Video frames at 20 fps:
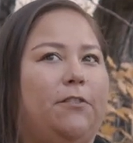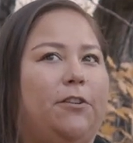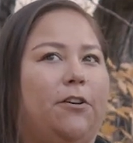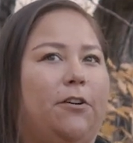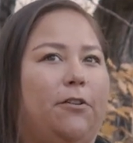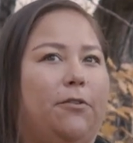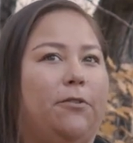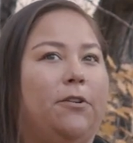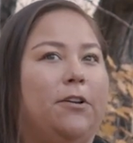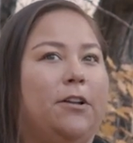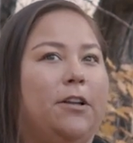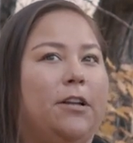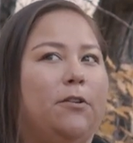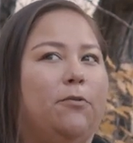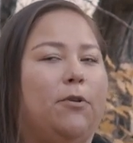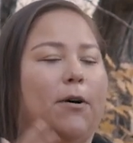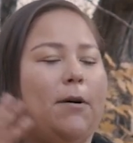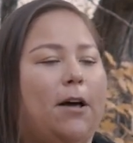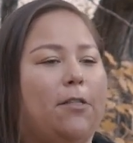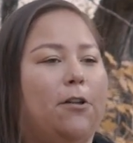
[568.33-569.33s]
you know,
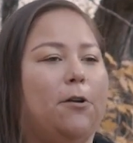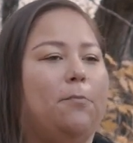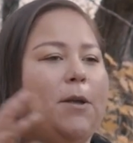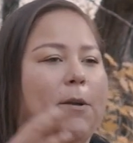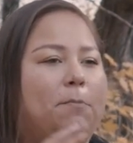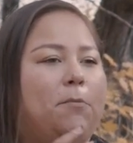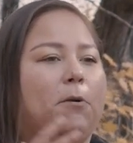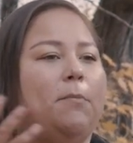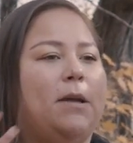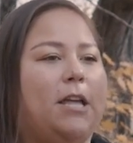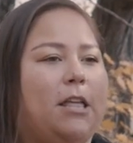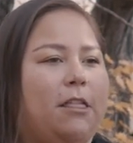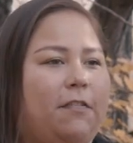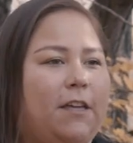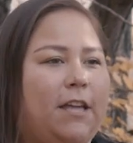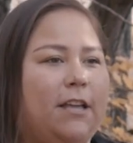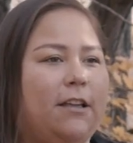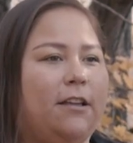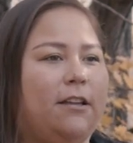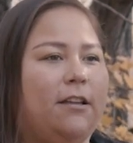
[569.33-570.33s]
what other people may
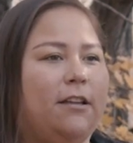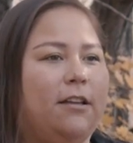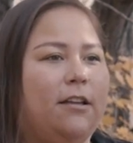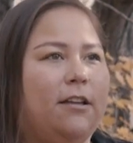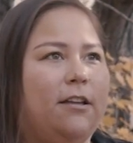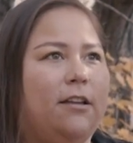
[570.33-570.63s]
think.